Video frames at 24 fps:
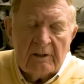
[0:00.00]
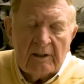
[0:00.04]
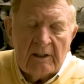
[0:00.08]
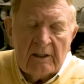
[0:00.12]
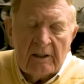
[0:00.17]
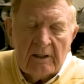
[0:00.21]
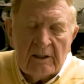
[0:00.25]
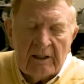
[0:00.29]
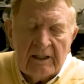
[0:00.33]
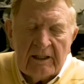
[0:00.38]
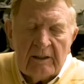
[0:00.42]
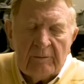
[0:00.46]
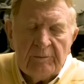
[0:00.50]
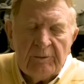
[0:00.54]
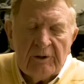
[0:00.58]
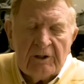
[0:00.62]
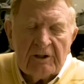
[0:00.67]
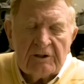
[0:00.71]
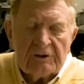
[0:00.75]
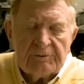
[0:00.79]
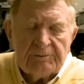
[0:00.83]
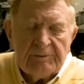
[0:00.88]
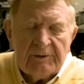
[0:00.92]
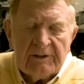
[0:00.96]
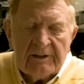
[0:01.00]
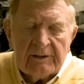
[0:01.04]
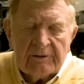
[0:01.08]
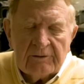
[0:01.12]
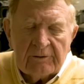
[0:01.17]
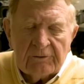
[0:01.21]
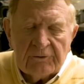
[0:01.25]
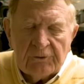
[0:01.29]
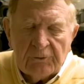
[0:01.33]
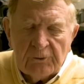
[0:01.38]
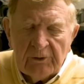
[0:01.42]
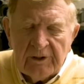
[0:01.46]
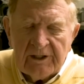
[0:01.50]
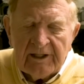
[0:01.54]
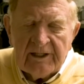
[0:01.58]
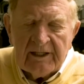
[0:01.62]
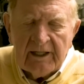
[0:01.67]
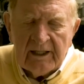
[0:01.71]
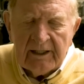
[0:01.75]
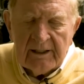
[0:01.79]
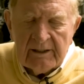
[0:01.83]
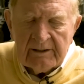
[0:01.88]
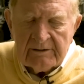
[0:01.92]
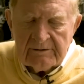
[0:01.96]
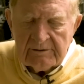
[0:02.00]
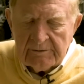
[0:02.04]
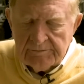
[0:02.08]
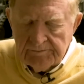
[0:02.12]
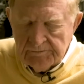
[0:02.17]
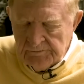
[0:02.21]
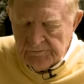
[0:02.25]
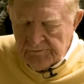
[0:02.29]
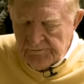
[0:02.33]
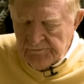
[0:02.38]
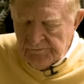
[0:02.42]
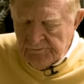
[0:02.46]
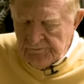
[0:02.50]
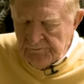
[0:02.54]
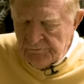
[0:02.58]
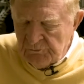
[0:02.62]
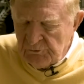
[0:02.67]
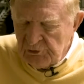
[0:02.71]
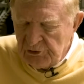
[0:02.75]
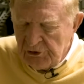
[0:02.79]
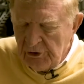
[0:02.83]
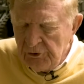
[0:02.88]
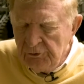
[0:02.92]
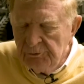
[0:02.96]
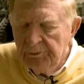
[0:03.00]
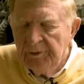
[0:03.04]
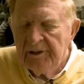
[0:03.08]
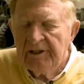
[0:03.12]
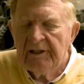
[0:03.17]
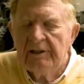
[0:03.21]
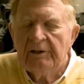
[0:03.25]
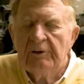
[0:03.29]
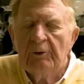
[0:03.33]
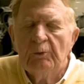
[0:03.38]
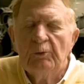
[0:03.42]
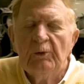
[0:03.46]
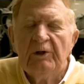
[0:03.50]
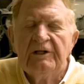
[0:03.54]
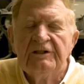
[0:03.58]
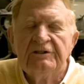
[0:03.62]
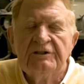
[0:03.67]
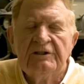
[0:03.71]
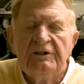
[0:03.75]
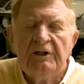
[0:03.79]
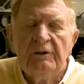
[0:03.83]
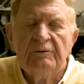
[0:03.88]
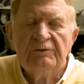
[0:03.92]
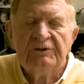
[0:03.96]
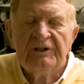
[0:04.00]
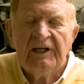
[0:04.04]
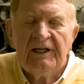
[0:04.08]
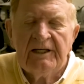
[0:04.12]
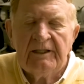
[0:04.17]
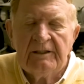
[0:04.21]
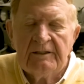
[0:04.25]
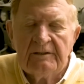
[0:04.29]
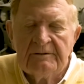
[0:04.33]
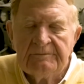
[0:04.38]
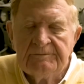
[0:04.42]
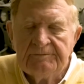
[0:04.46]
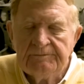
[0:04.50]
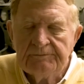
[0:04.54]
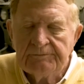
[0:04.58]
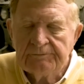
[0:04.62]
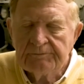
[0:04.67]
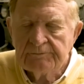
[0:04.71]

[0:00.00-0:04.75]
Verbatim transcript: Lindbergh spent three days, excuse me, in the Rist Hotel